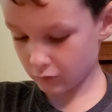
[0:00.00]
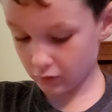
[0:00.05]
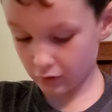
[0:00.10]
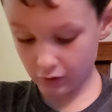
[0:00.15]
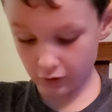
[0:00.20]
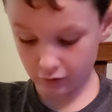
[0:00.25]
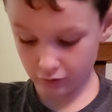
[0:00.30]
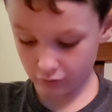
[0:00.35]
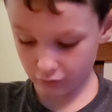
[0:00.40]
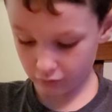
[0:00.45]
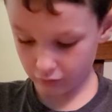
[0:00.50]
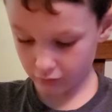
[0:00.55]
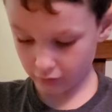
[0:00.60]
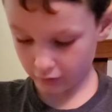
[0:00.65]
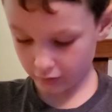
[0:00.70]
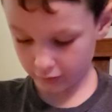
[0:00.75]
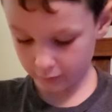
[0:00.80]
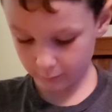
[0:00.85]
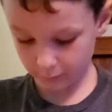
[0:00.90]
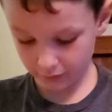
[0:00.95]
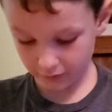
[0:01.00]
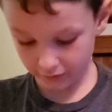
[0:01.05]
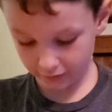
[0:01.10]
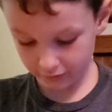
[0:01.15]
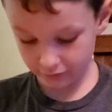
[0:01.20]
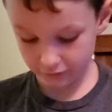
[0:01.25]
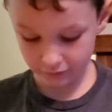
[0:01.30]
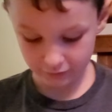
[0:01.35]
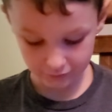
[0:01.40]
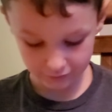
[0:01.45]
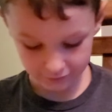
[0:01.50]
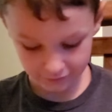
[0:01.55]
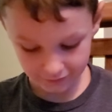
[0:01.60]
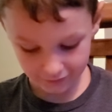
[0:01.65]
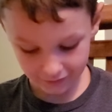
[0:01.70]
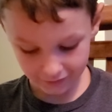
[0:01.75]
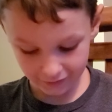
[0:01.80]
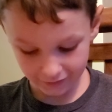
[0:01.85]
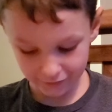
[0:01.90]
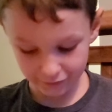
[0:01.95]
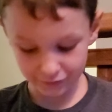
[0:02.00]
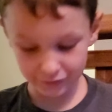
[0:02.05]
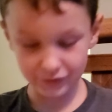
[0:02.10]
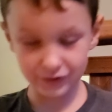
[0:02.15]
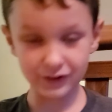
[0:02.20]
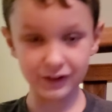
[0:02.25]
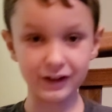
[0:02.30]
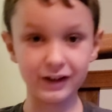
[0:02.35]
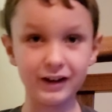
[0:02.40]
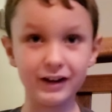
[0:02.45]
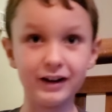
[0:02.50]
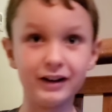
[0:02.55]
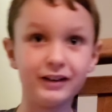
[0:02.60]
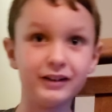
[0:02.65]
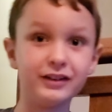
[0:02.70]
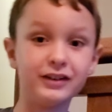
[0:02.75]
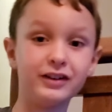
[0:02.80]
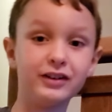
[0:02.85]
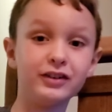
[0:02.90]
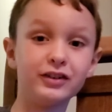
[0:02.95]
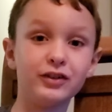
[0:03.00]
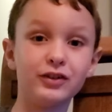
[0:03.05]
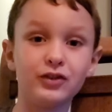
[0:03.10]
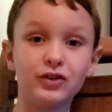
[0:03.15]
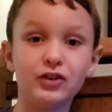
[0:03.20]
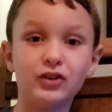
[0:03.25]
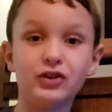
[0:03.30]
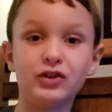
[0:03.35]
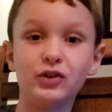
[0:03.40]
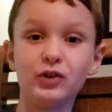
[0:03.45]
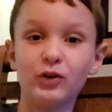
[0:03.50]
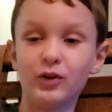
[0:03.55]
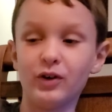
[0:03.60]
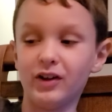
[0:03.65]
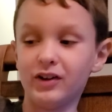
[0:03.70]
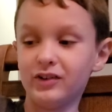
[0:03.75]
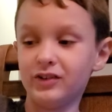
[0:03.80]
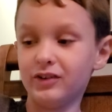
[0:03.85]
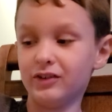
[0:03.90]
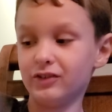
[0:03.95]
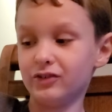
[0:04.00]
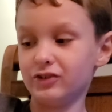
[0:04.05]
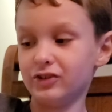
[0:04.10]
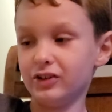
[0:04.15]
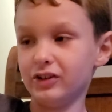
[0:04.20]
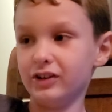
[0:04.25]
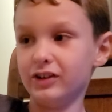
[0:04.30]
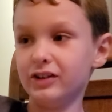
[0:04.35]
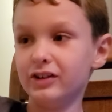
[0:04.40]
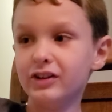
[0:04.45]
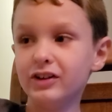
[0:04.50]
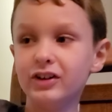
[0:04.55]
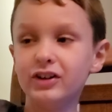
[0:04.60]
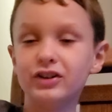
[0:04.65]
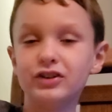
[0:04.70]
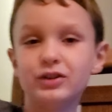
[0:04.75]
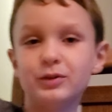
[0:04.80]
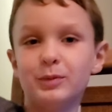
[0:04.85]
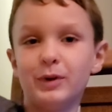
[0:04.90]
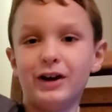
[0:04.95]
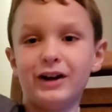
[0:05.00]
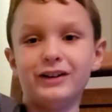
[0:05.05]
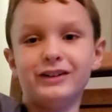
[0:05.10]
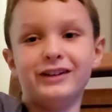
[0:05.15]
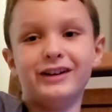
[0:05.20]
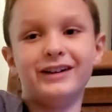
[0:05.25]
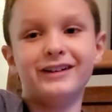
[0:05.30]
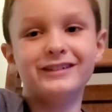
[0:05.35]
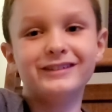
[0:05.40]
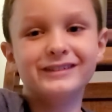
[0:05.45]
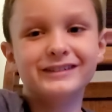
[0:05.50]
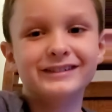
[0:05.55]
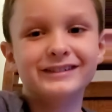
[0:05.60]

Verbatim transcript: In our high bat. And as and there's a zero energy Jibanyan,